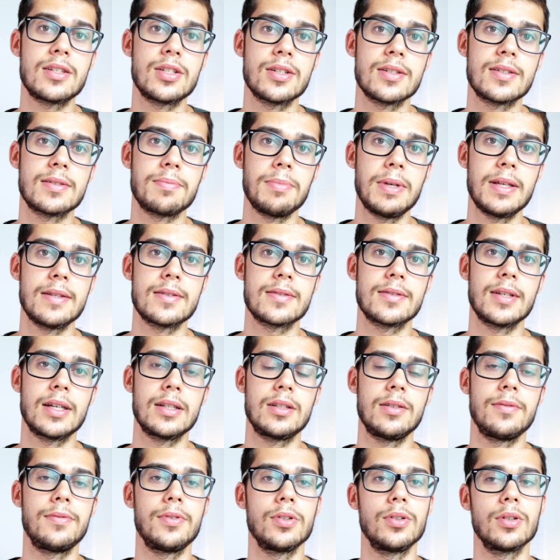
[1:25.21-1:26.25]
just means
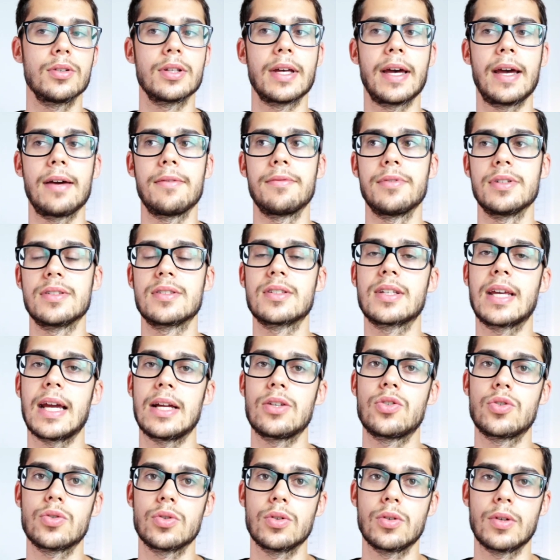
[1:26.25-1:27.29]
that if you don't have a
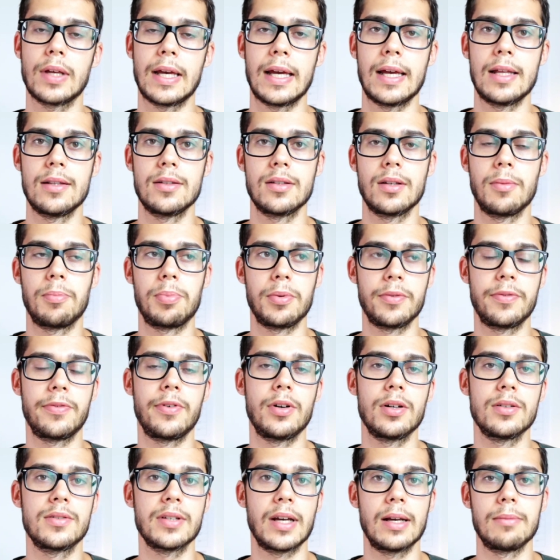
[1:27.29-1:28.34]
schedule and a
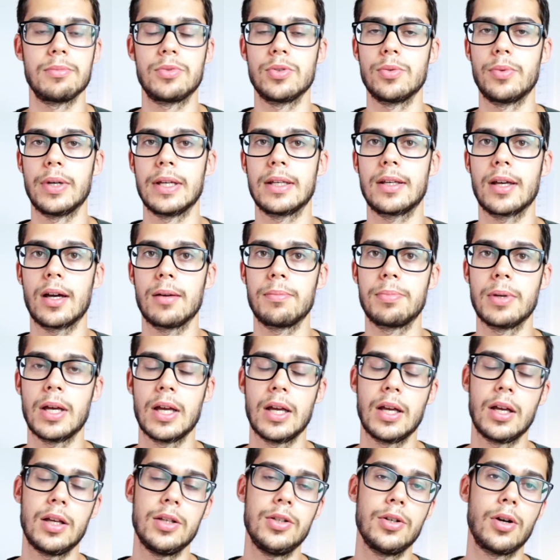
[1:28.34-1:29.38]
preferred time to wake up,
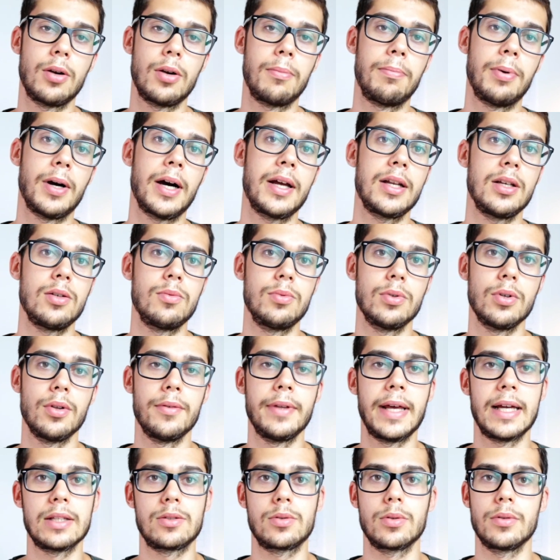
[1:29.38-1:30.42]
your body will
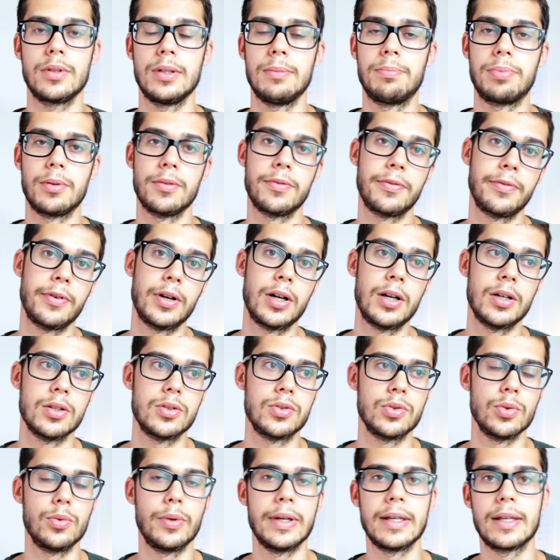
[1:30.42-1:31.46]
naturally prefer
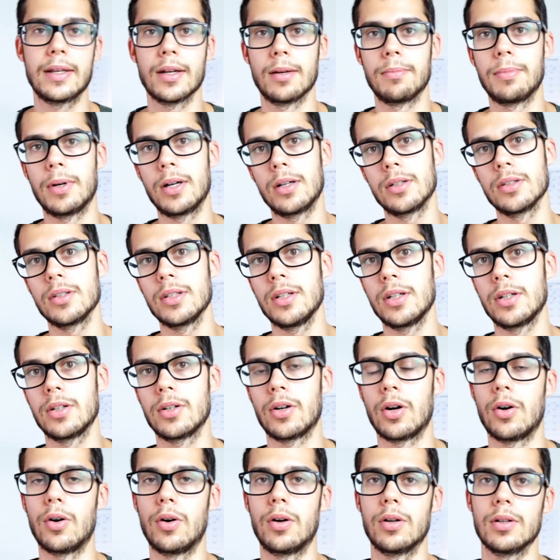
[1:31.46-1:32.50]
to wake up earlier
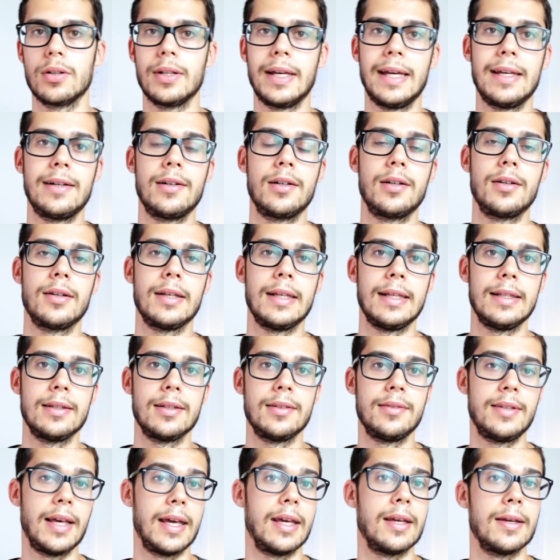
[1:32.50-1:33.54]
or later in the
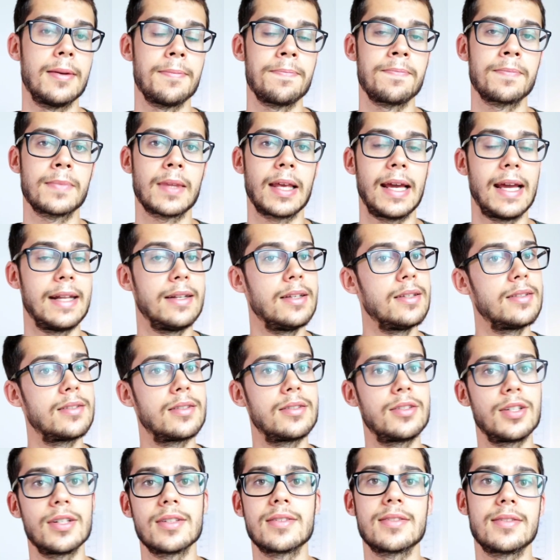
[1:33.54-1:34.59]
day. And it's
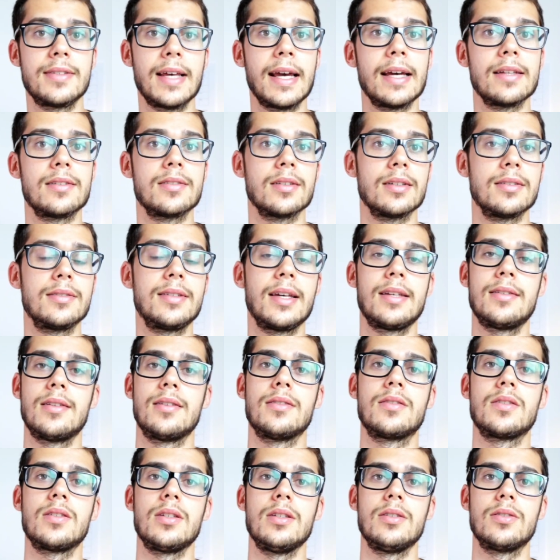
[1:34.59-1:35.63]
just that, a
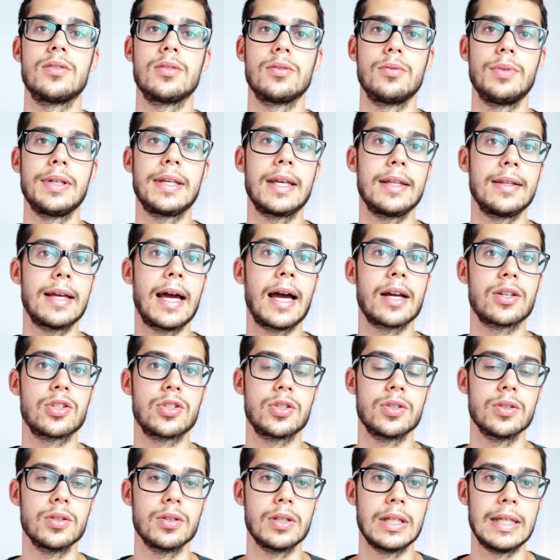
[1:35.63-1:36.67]
tendency, so we can
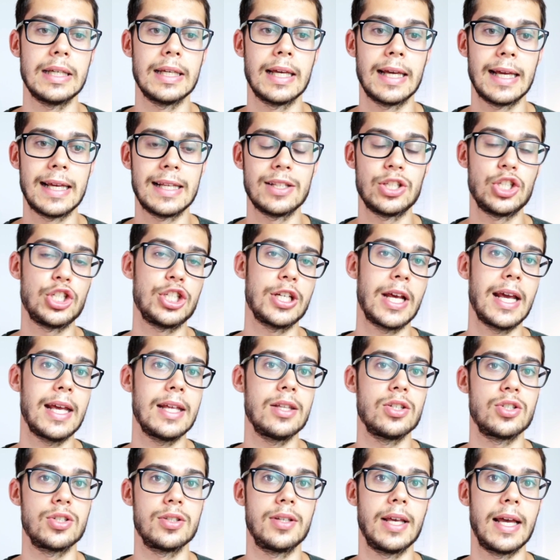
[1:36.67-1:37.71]
actually
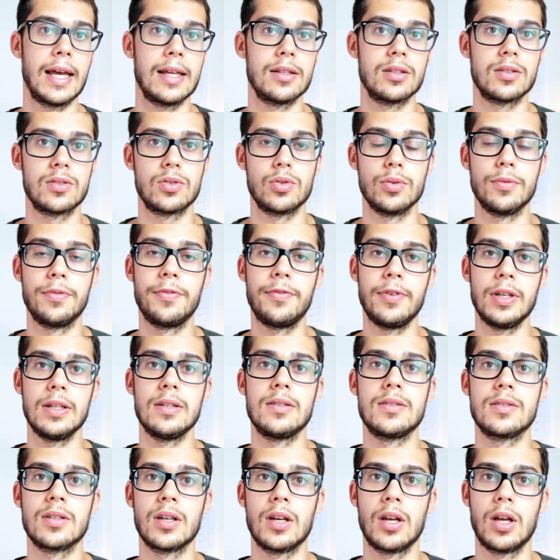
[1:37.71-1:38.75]
change that to
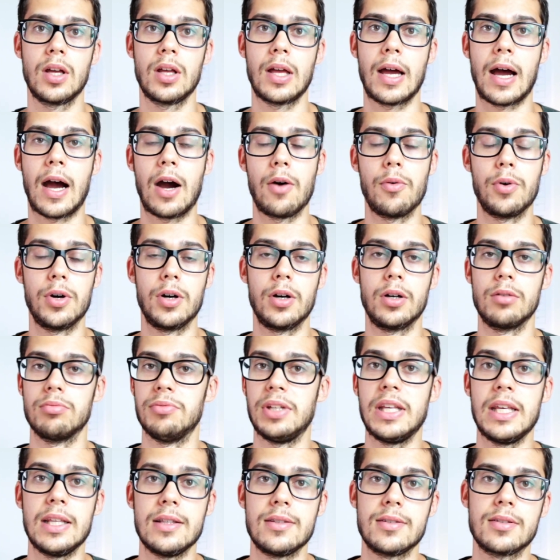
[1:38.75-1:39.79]
fit our
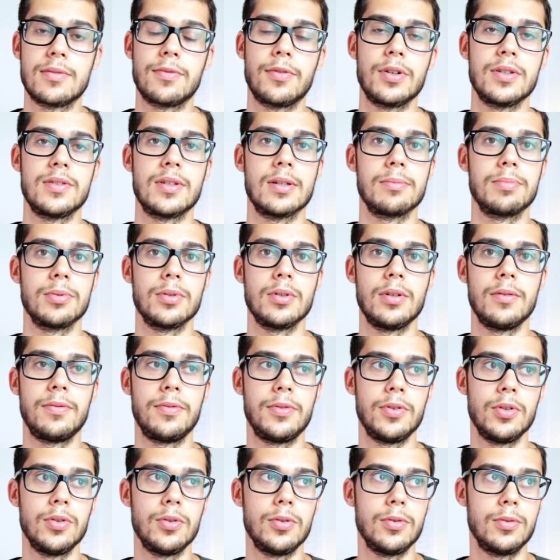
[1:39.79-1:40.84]
needs. For example,
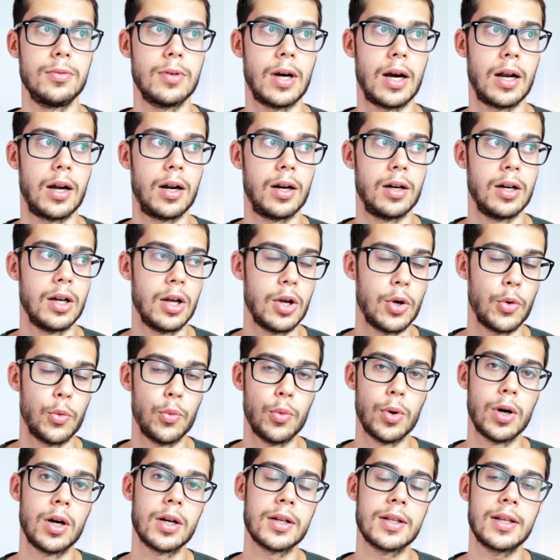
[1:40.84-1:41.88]
if you are
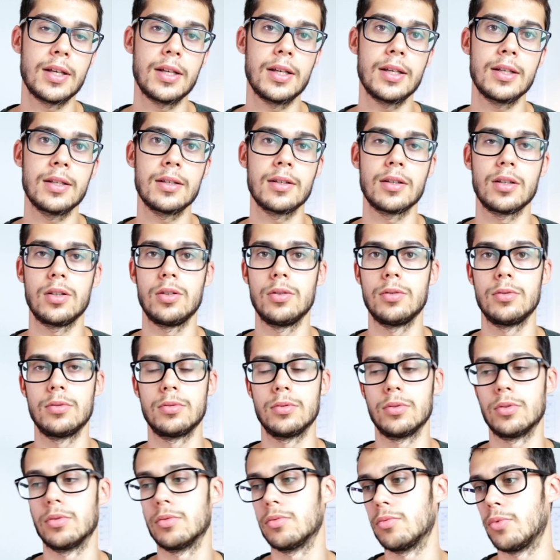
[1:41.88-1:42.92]
working,
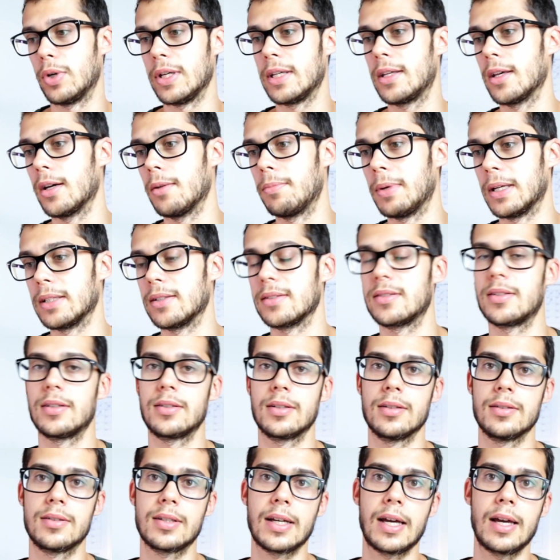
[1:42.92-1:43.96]
you wake up at a
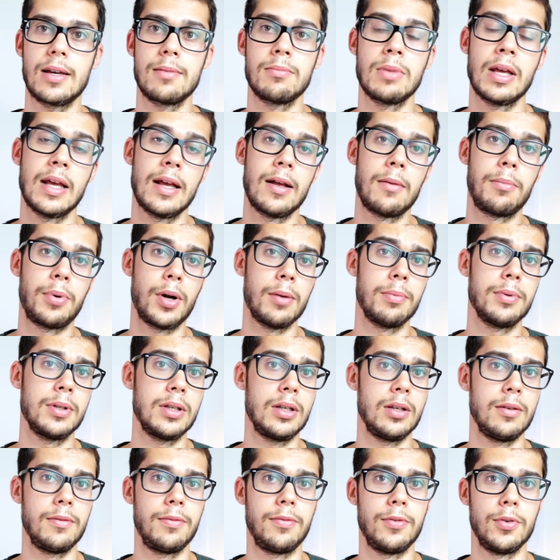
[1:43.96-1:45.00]
certain time.
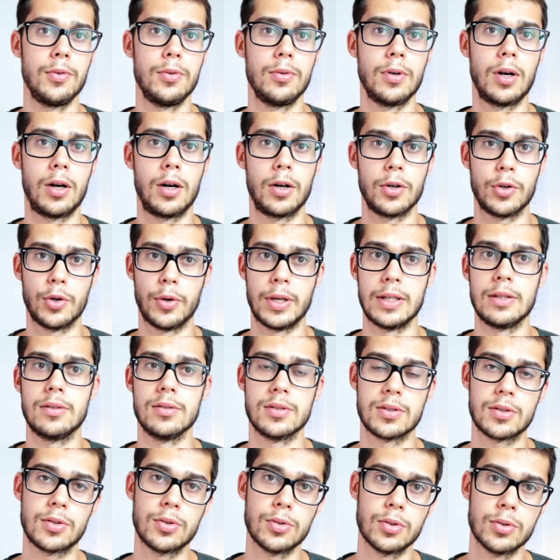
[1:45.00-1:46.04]
Probably if you are going to
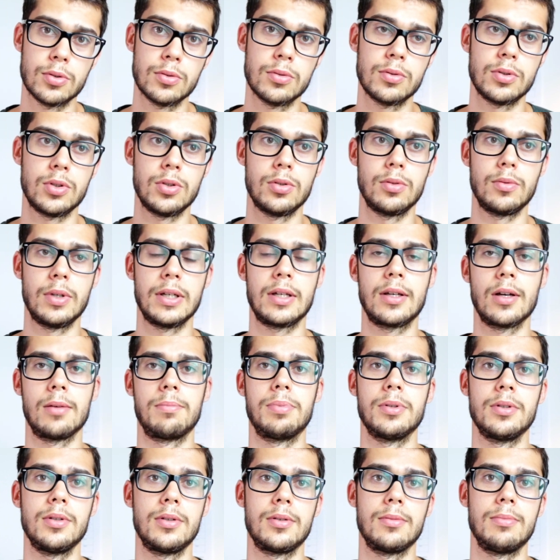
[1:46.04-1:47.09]
school, you wake up
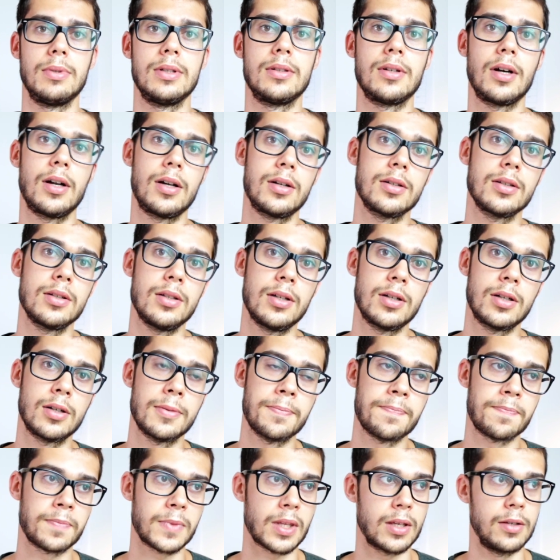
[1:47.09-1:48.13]
a little bit earlier.
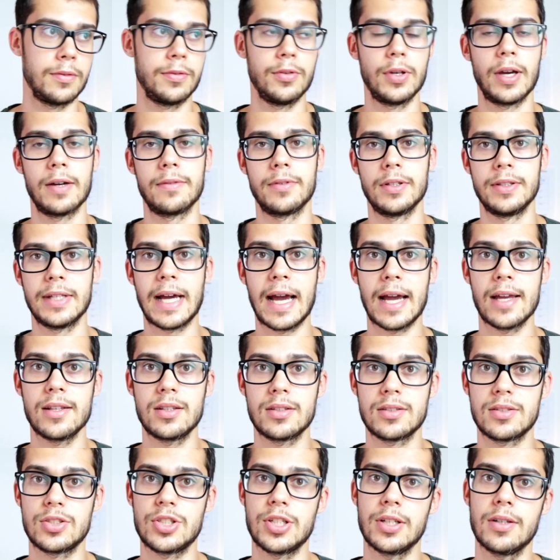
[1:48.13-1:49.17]
If you have a night
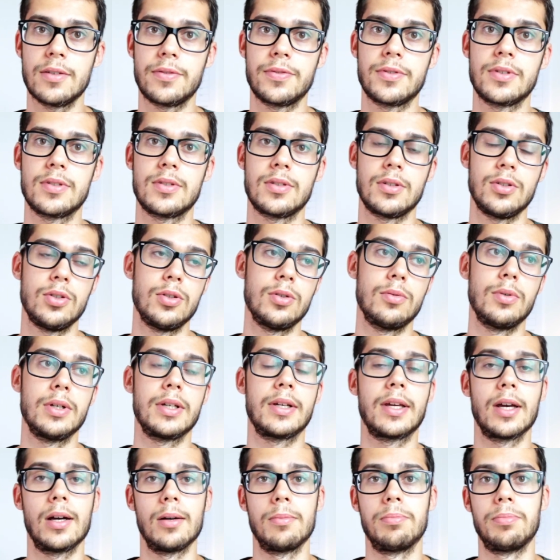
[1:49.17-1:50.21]
shift, you
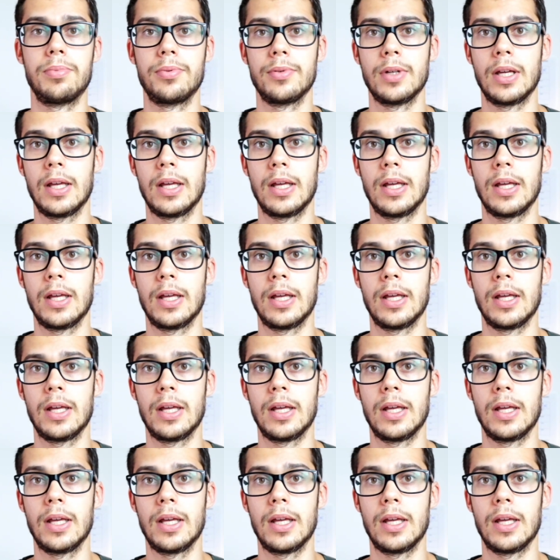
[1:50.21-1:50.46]
wake up